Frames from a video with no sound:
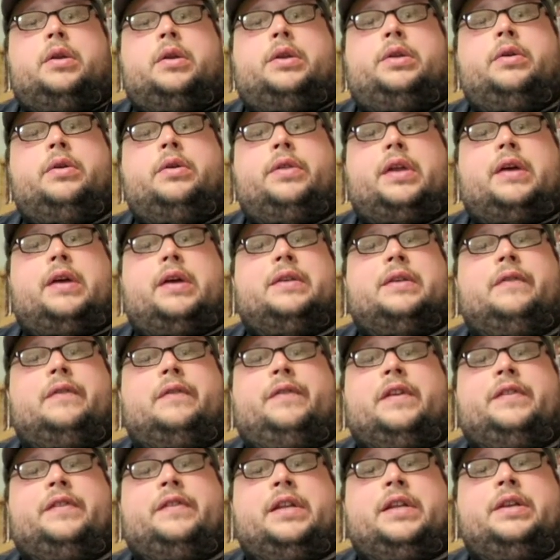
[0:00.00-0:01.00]

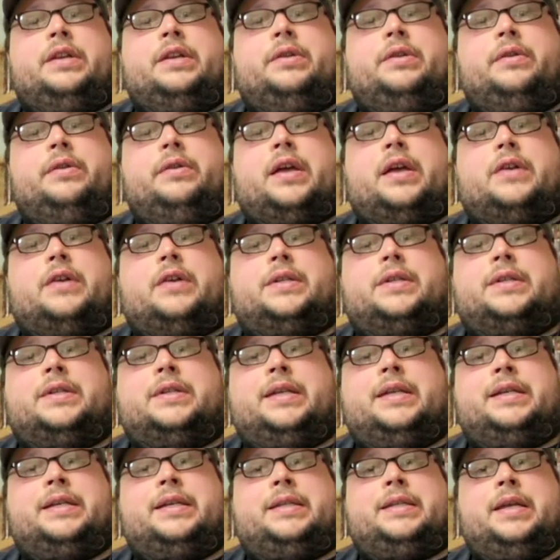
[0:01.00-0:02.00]
2015,
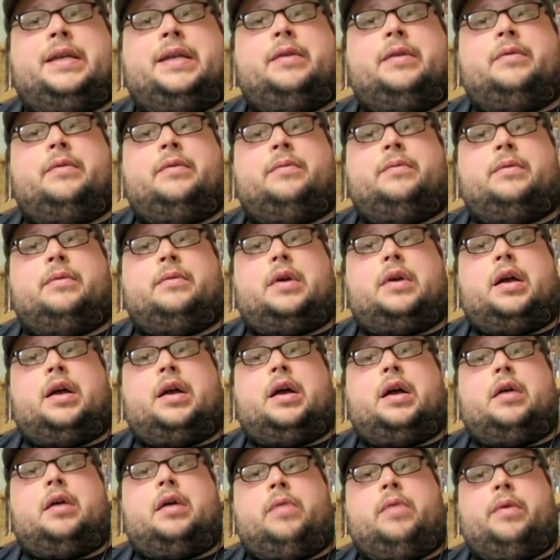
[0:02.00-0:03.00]
2016,
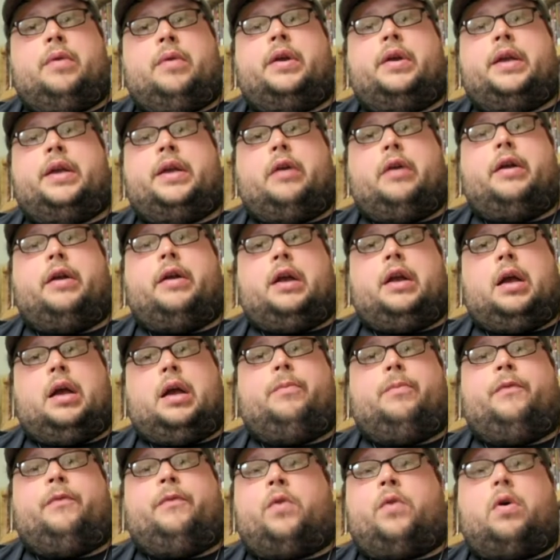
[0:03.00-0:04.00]
we were gearing up
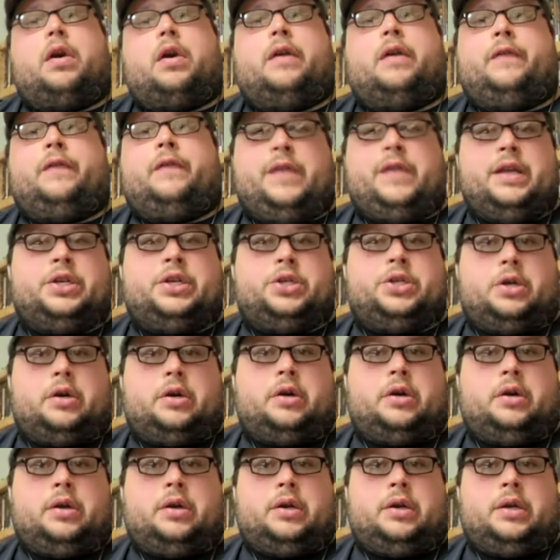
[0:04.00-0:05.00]
for a
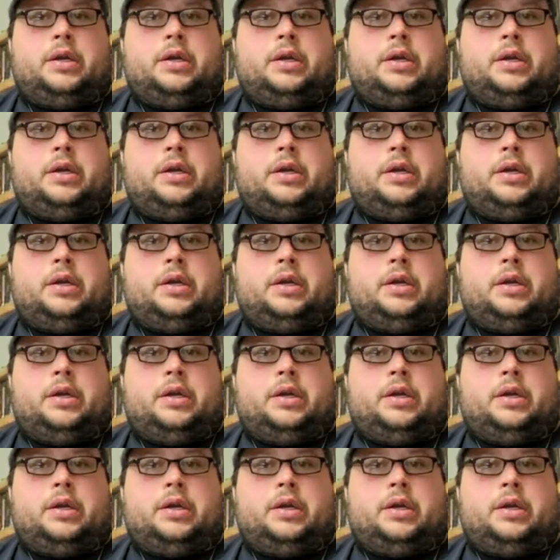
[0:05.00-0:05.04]
feature,